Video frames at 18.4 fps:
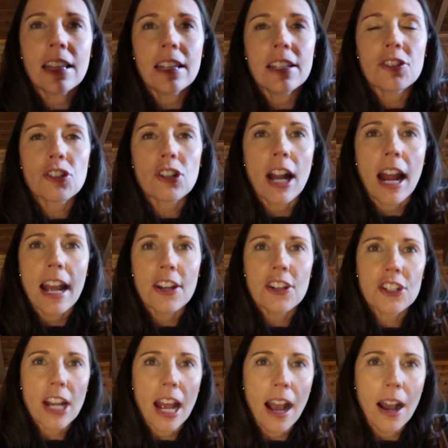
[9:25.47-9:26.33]
the
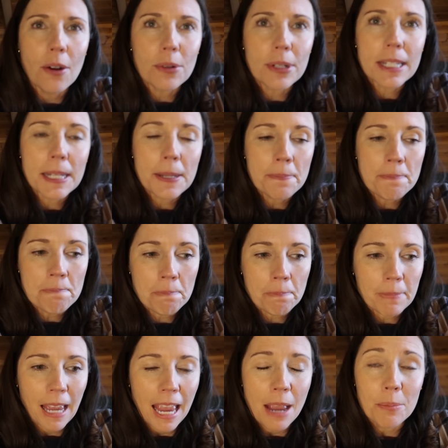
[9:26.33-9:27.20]
trash out
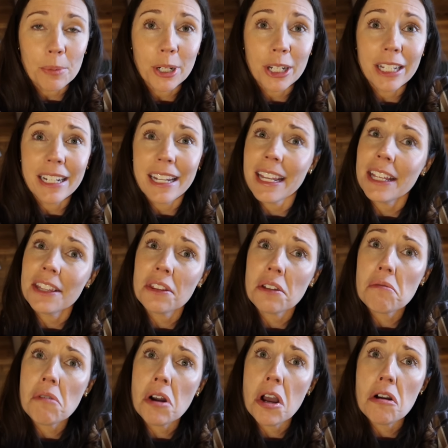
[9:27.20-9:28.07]
and we're gonna hit
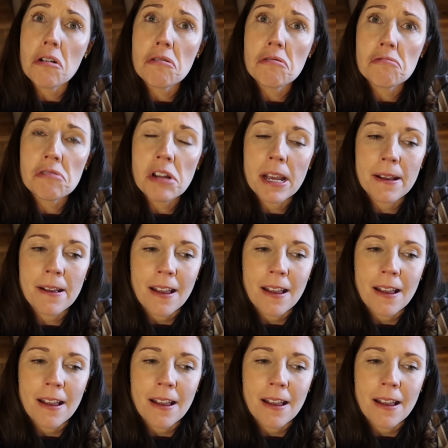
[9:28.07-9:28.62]
the road.